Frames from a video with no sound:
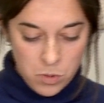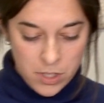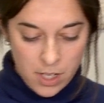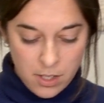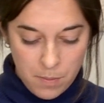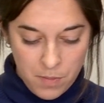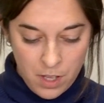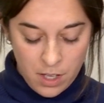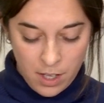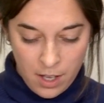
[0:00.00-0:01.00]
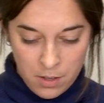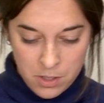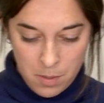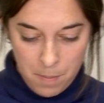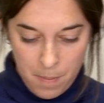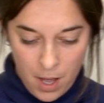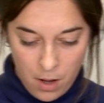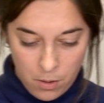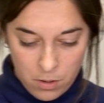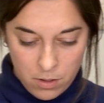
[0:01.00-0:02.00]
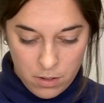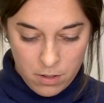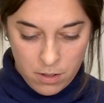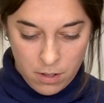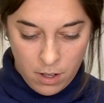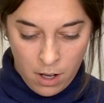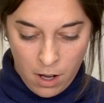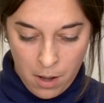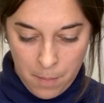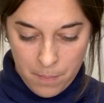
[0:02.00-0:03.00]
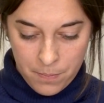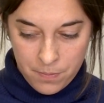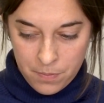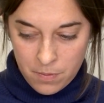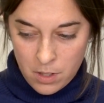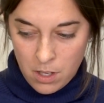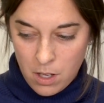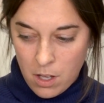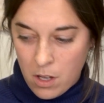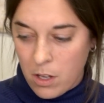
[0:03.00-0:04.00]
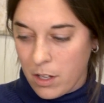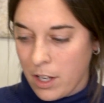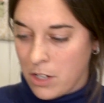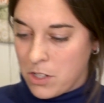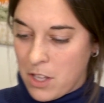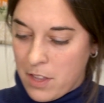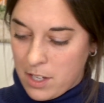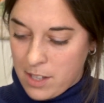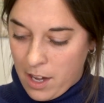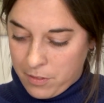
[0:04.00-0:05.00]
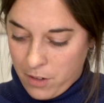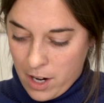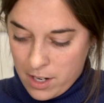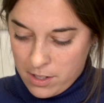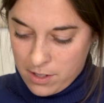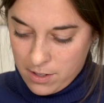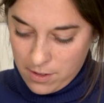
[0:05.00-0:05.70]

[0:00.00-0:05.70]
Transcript: just want to say something else about, can I just say the exact phrase?